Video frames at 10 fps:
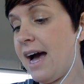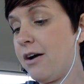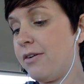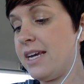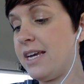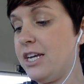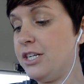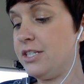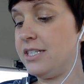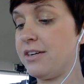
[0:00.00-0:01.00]
out
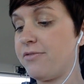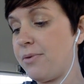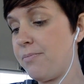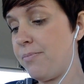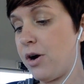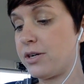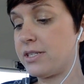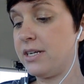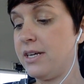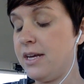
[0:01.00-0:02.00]
each different part.